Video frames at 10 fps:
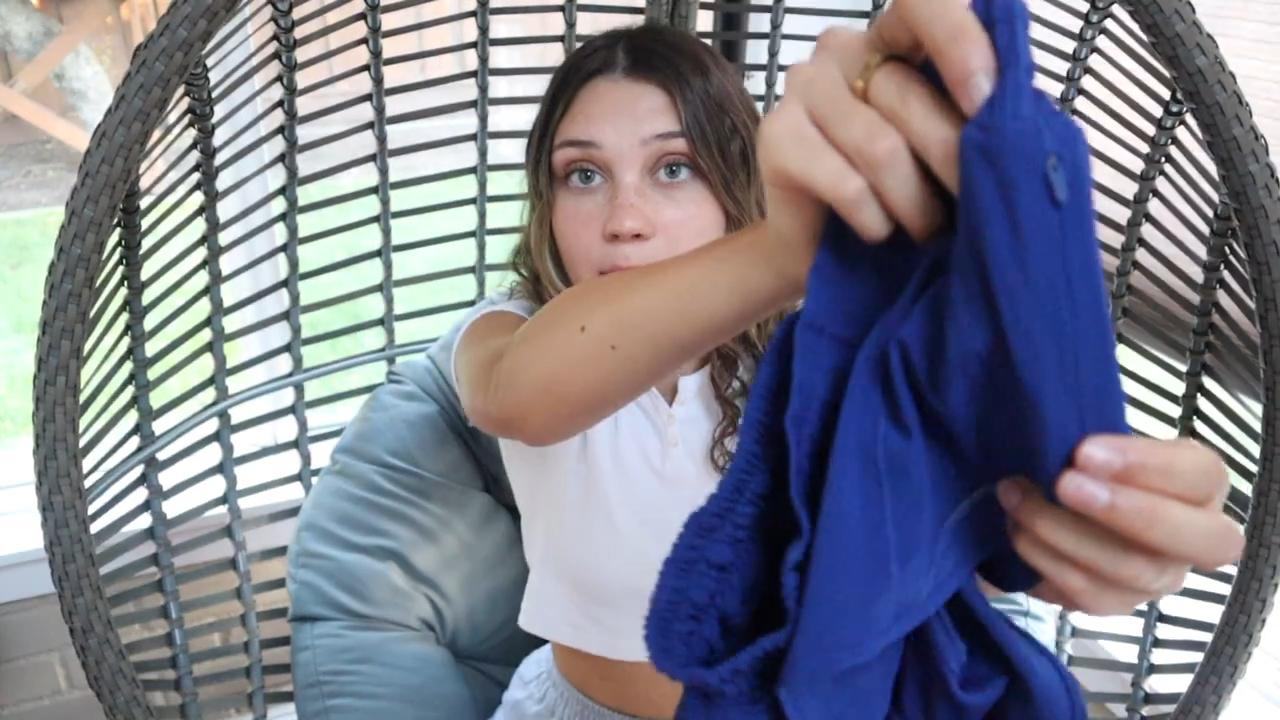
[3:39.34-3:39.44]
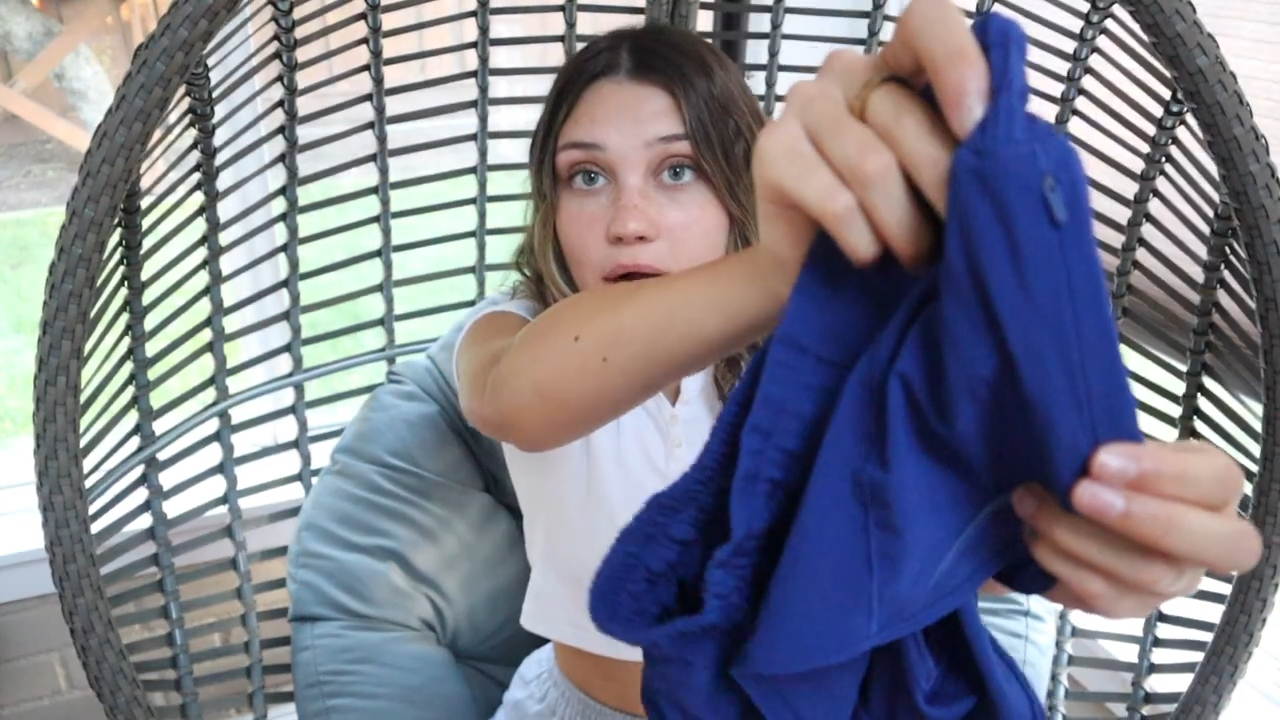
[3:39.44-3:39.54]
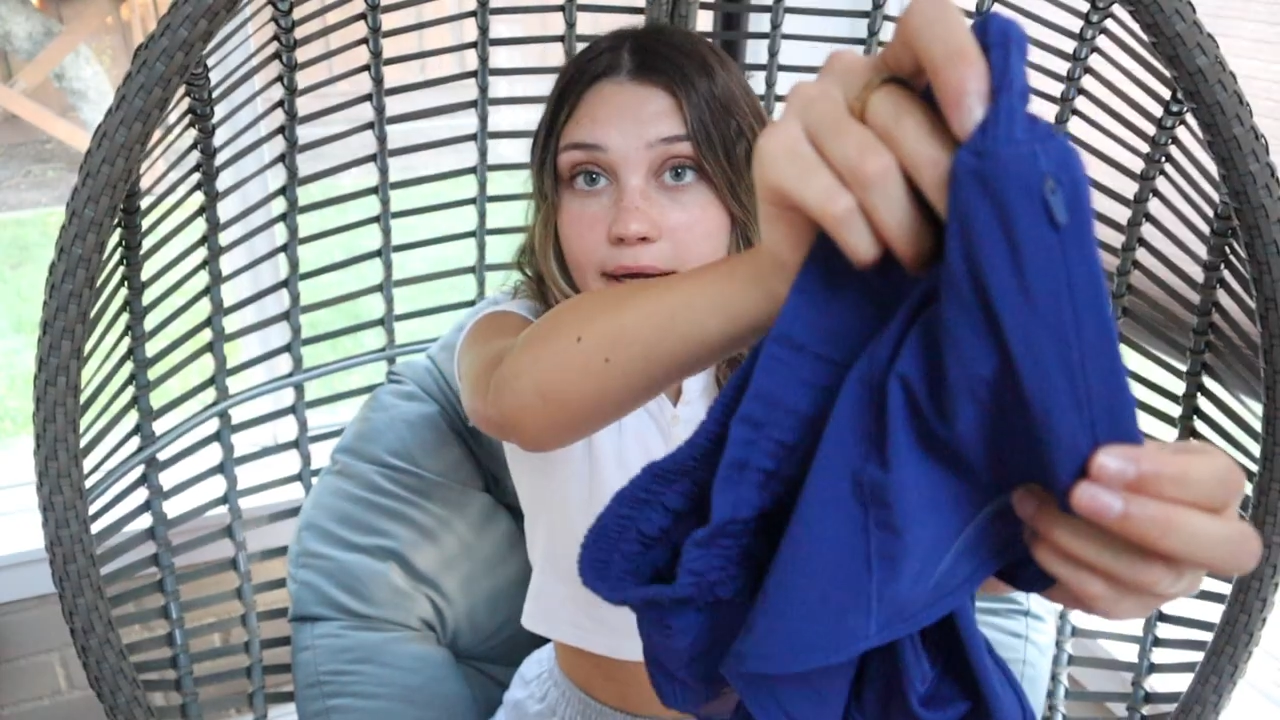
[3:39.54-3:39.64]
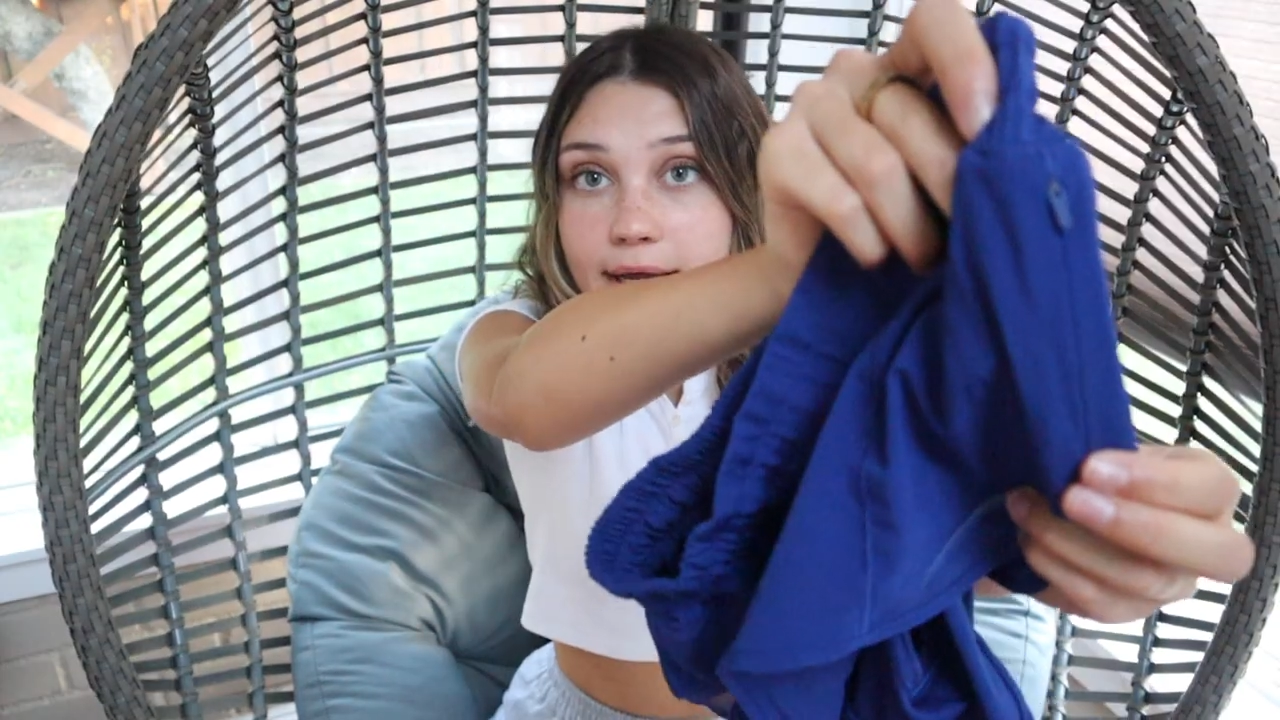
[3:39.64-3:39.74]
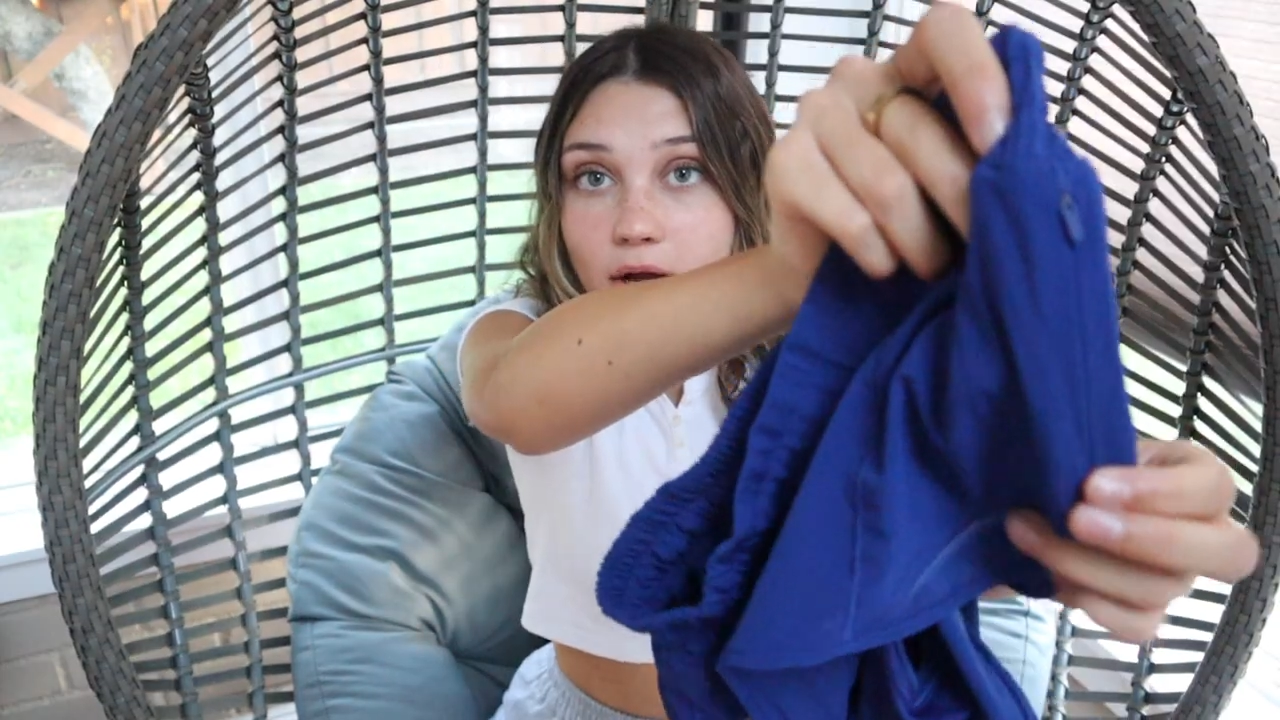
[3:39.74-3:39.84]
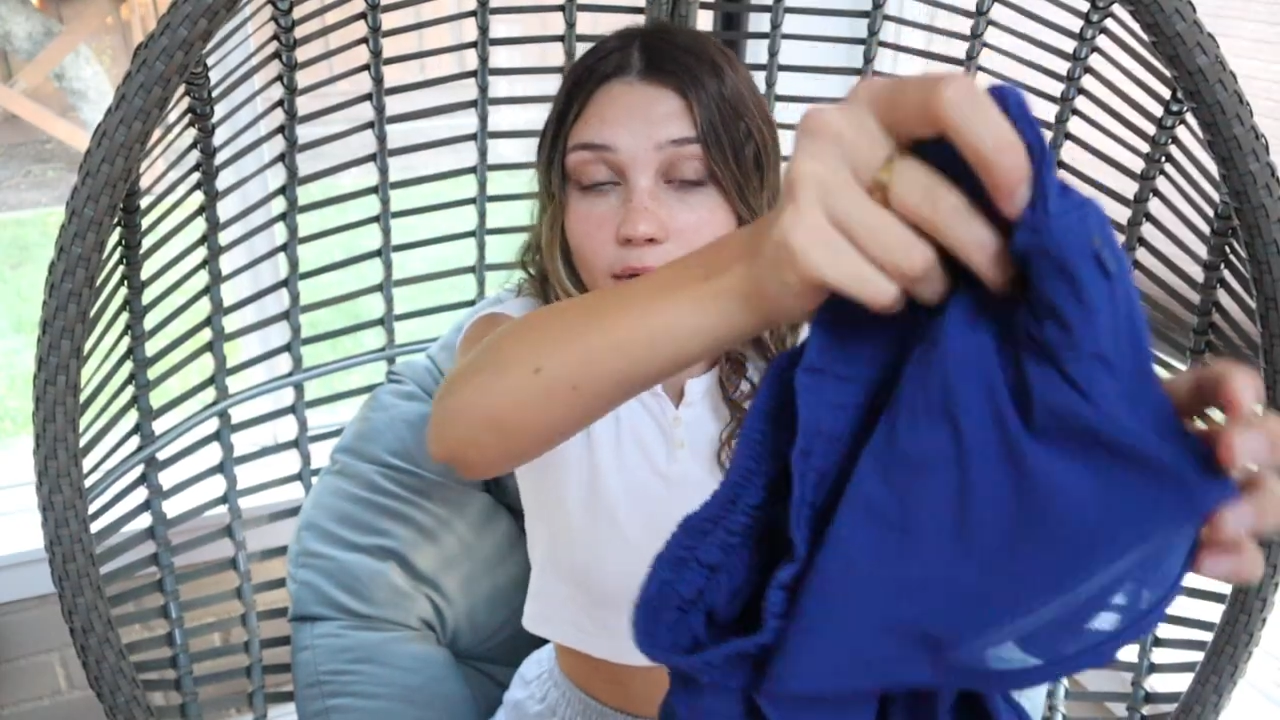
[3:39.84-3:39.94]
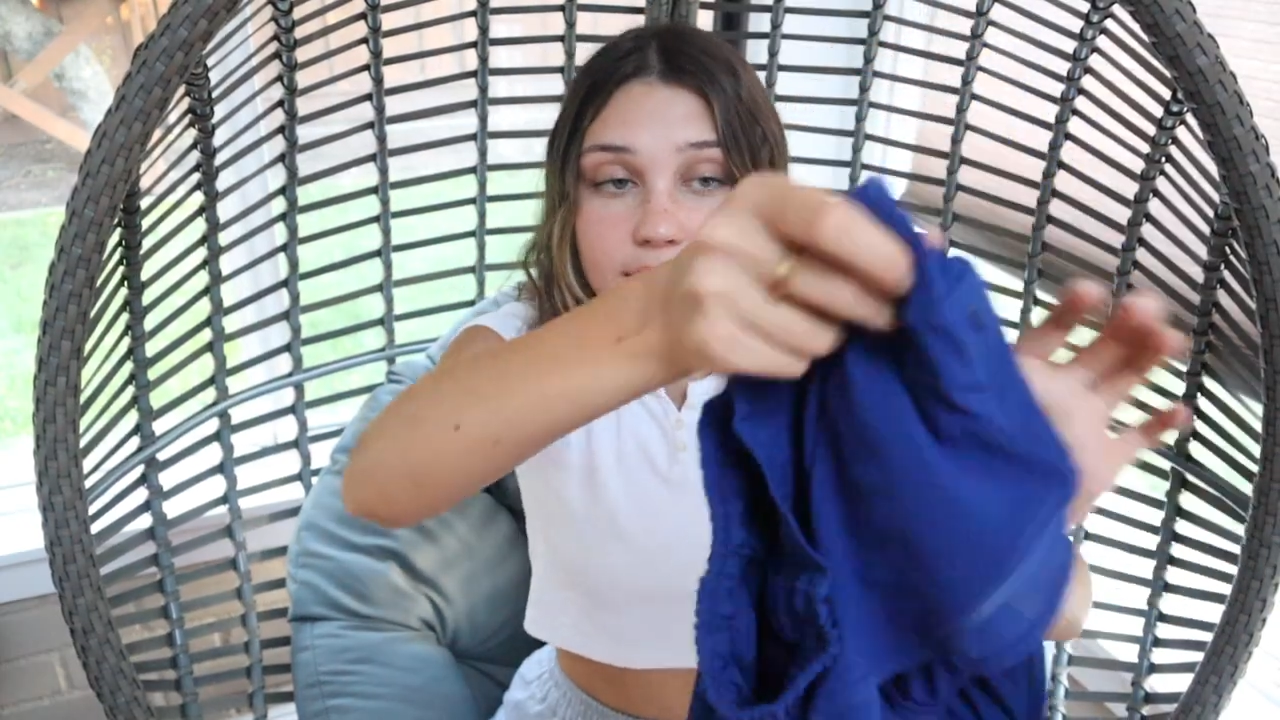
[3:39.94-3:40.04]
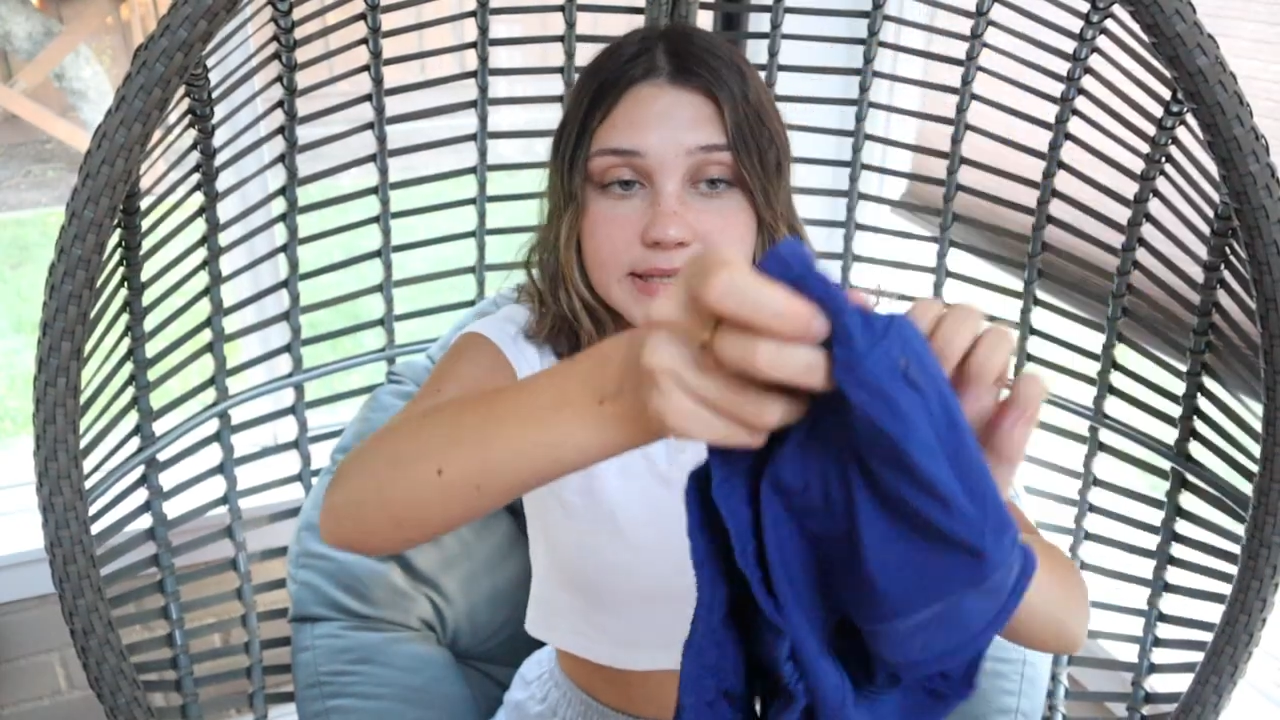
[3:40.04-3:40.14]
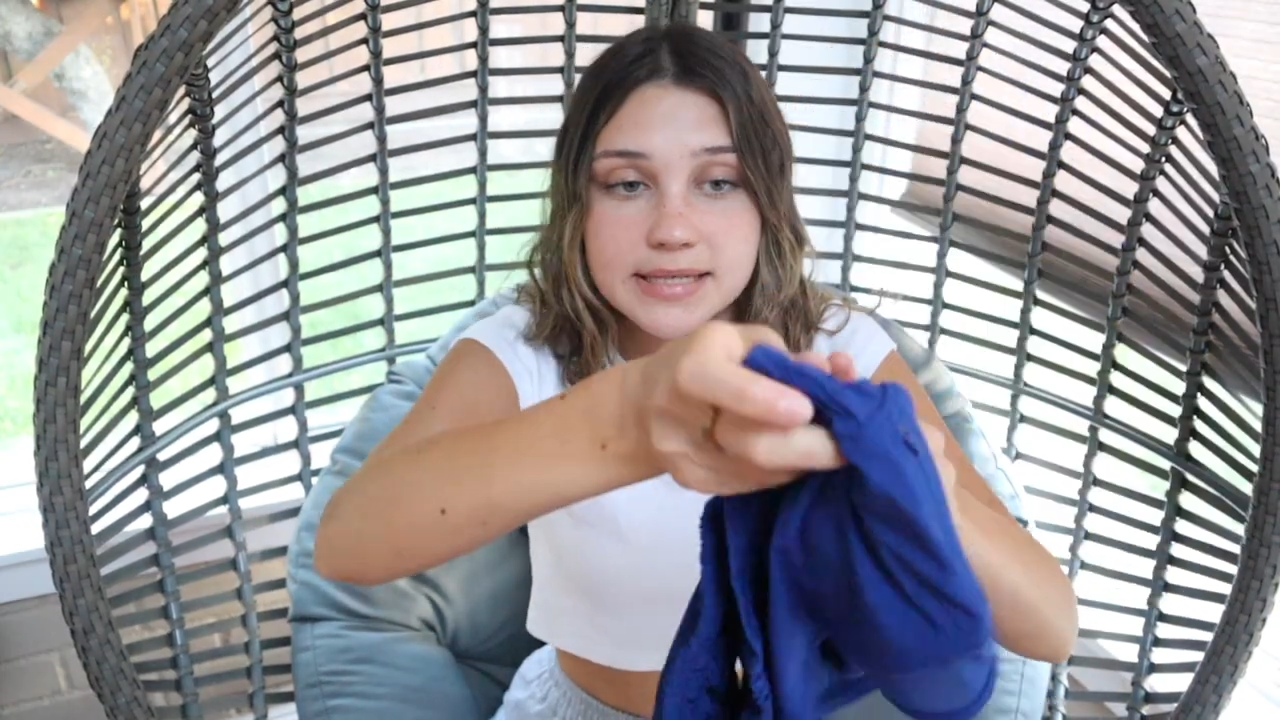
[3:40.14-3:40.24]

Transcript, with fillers: pocket on this